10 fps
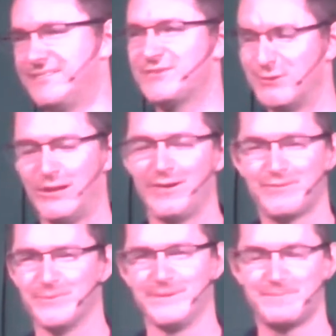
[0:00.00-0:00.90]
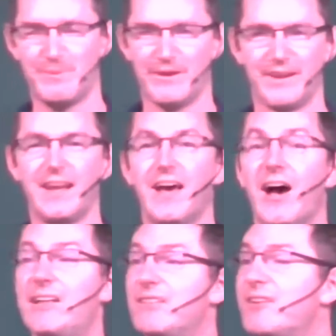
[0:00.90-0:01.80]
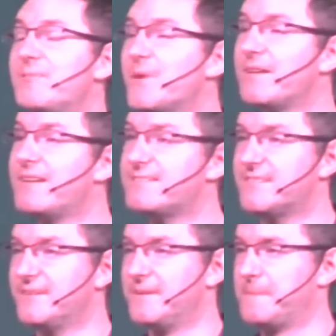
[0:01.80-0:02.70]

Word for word: salt afterwards, but I learned my lesson.